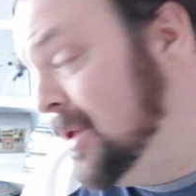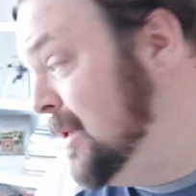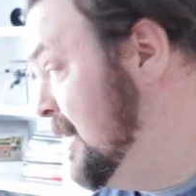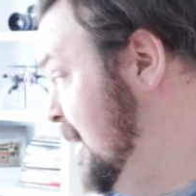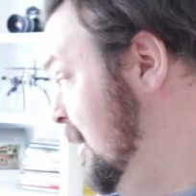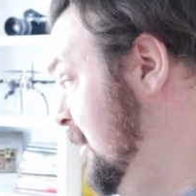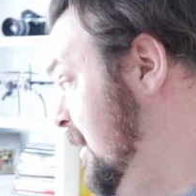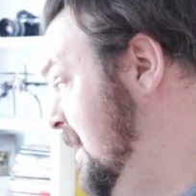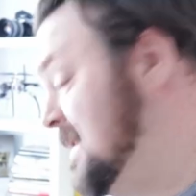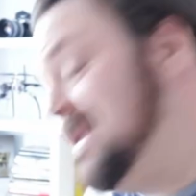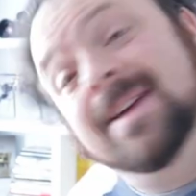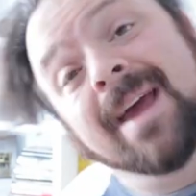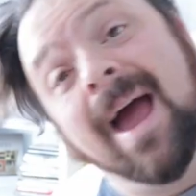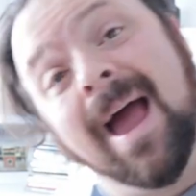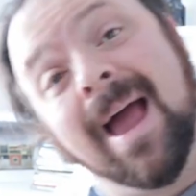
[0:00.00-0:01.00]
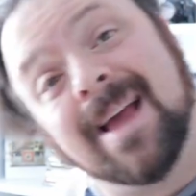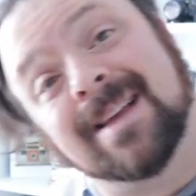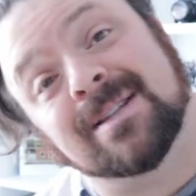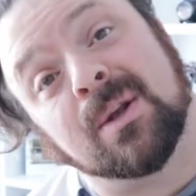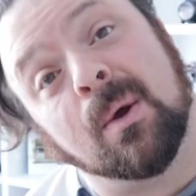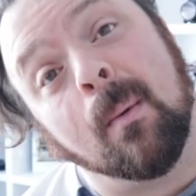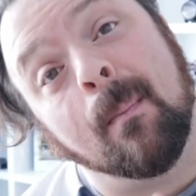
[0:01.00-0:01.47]
There it is,
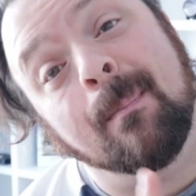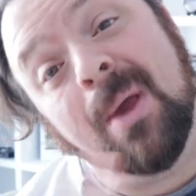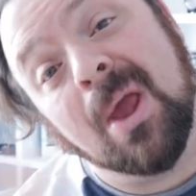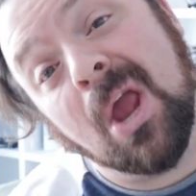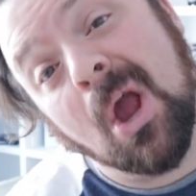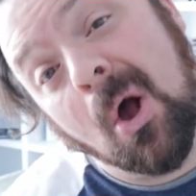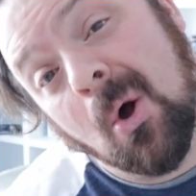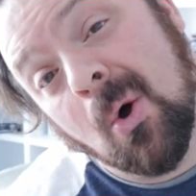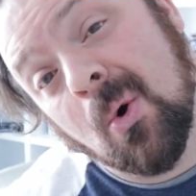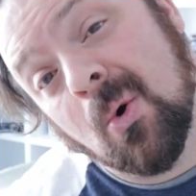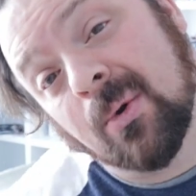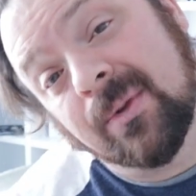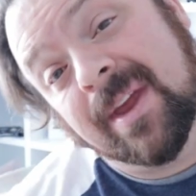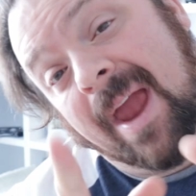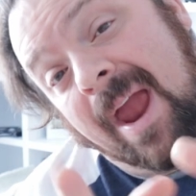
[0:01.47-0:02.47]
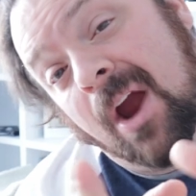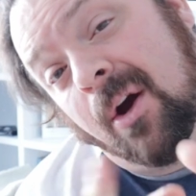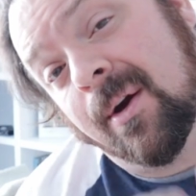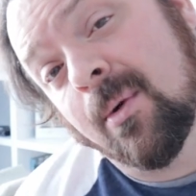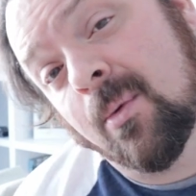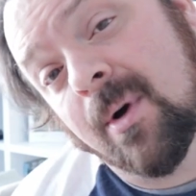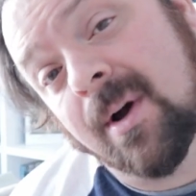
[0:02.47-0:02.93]
guys. Behold the
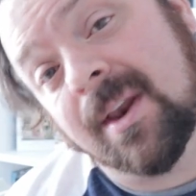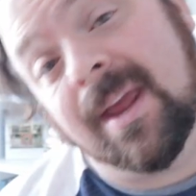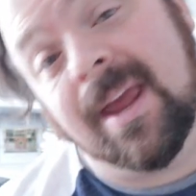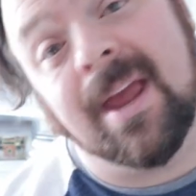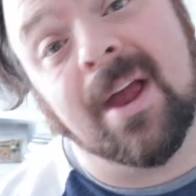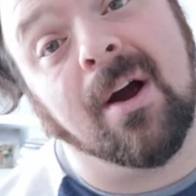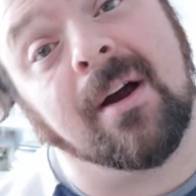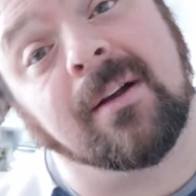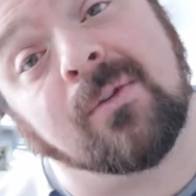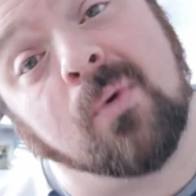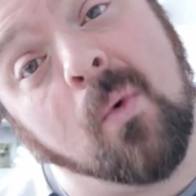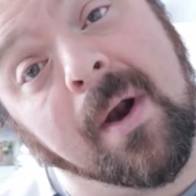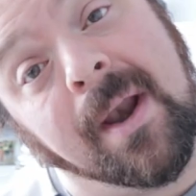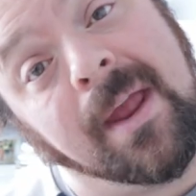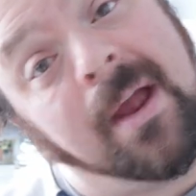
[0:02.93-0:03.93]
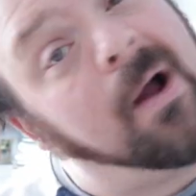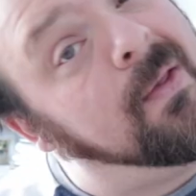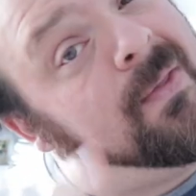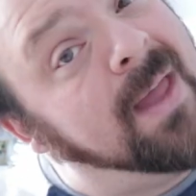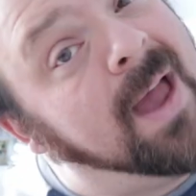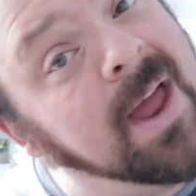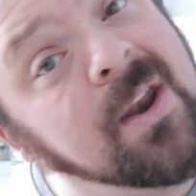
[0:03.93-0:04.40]
Eryone E R twenty.
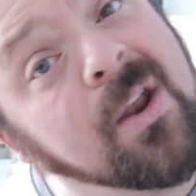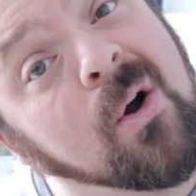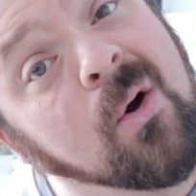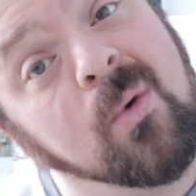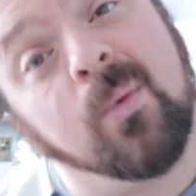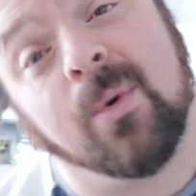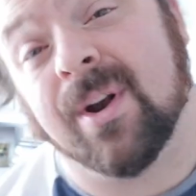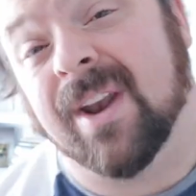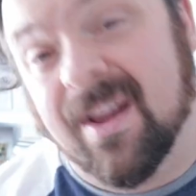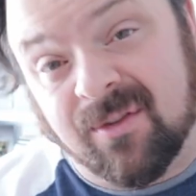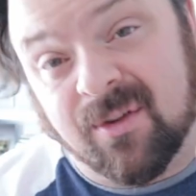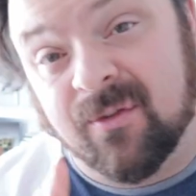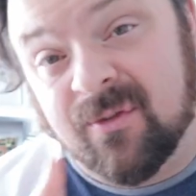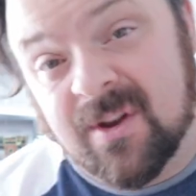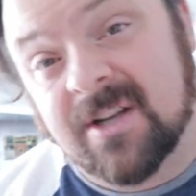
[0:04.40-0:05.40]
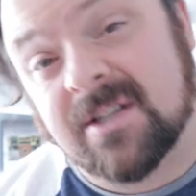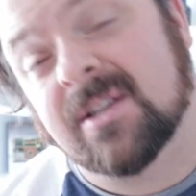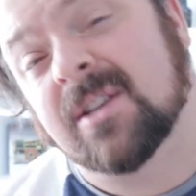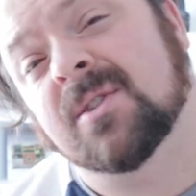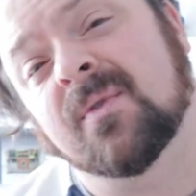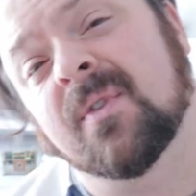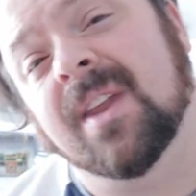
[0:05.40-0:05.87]
On that note, we're gonna have to finish
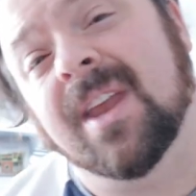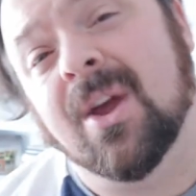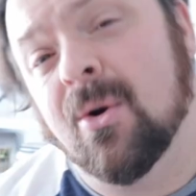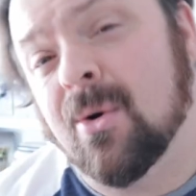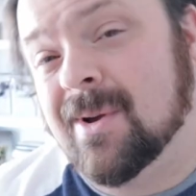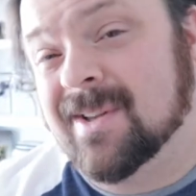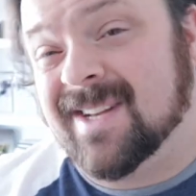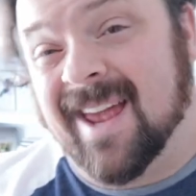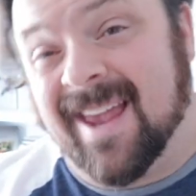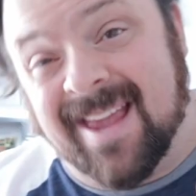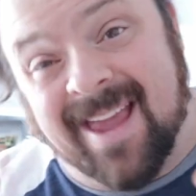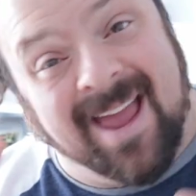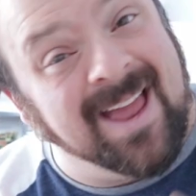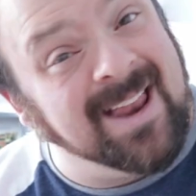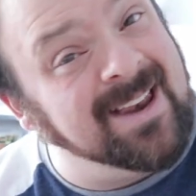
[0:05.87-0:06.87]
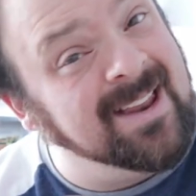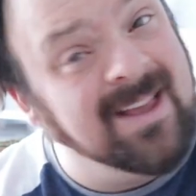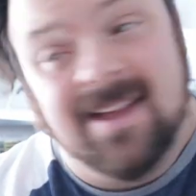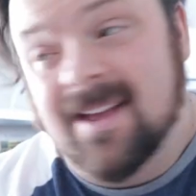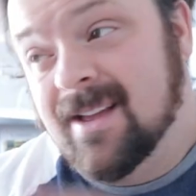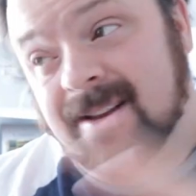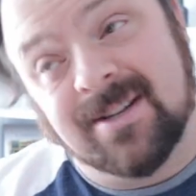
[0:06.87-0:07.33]
this video because I can't
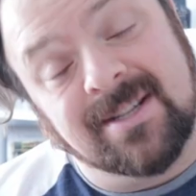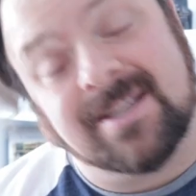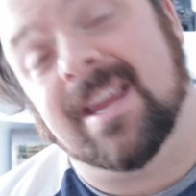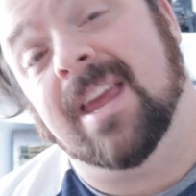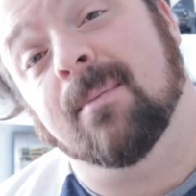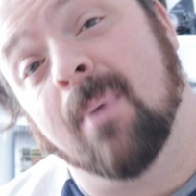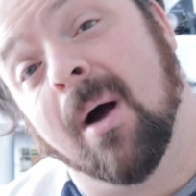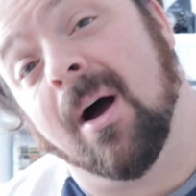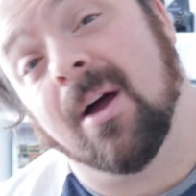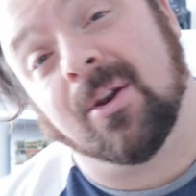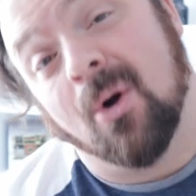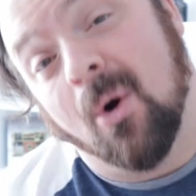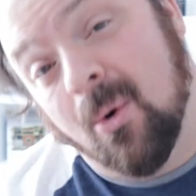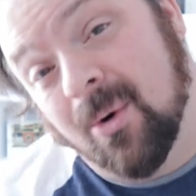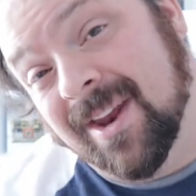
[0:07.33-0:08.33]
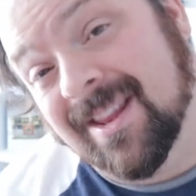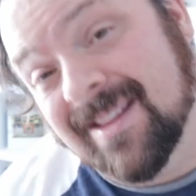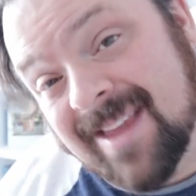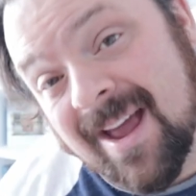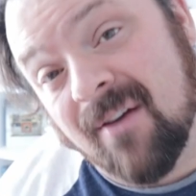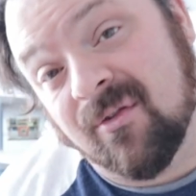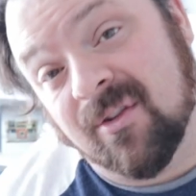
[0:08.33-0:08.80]
just keep on going
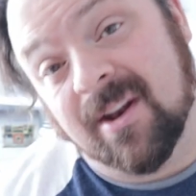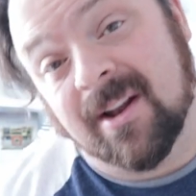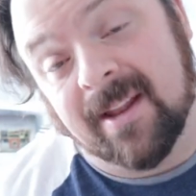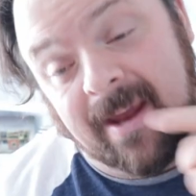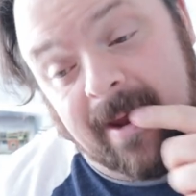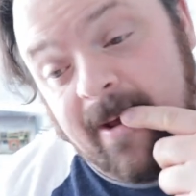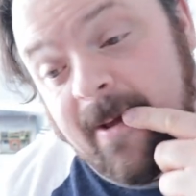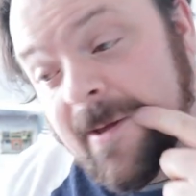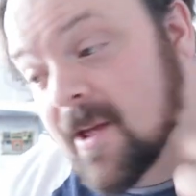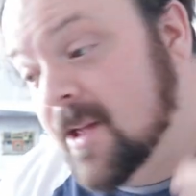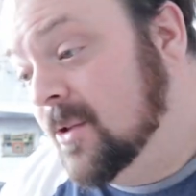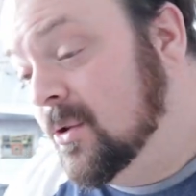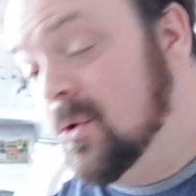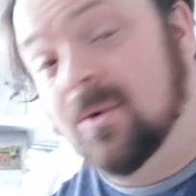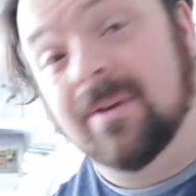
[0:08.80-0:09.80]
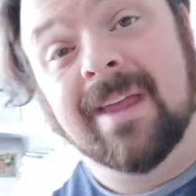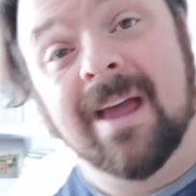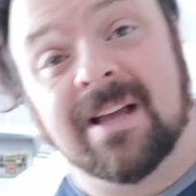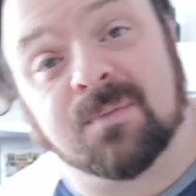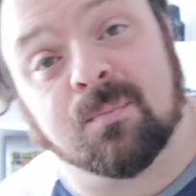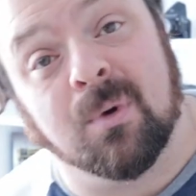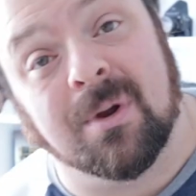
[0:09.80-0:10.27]
indefinitely doing
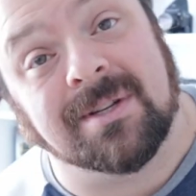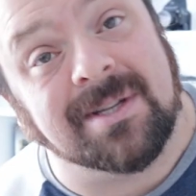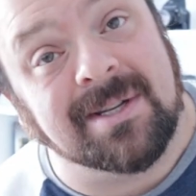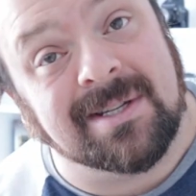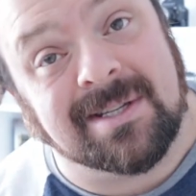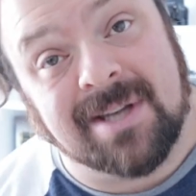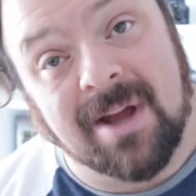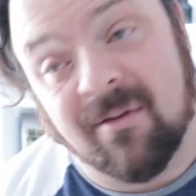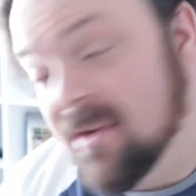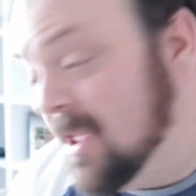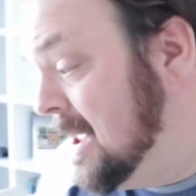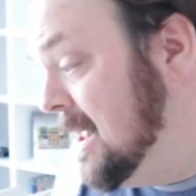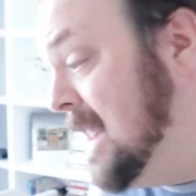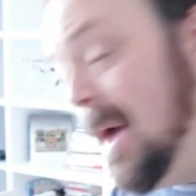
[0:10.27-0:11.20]
test prints and stuff.